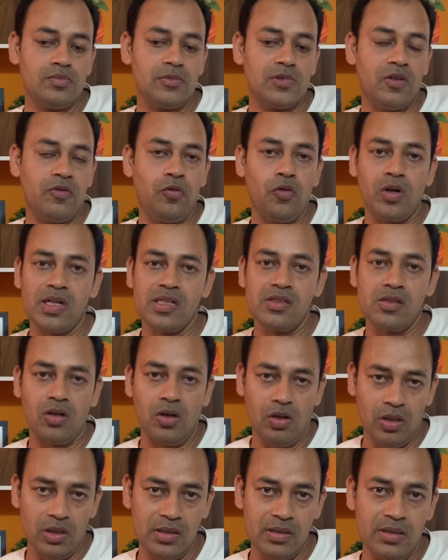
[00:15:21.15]
focus
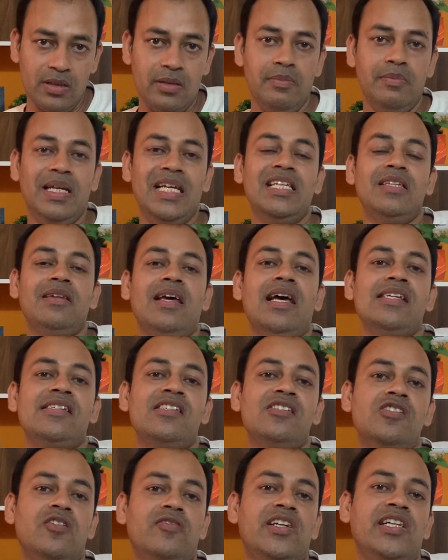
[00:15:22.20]
on the main
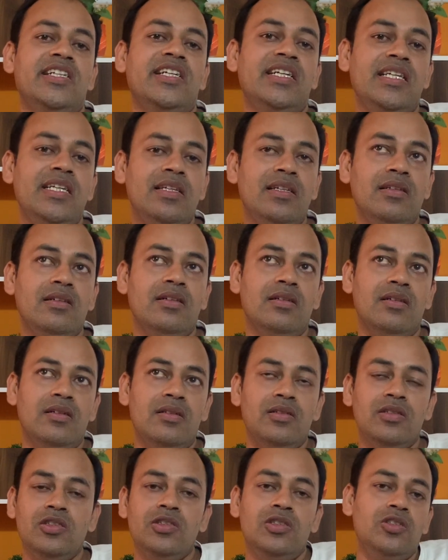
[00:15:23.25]
essence of DDD,
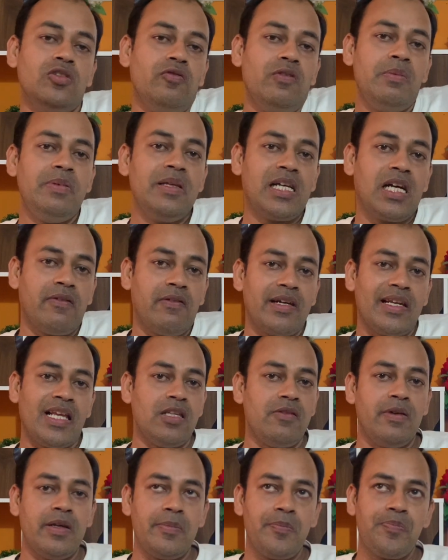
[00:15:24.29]
you will be covered anyway.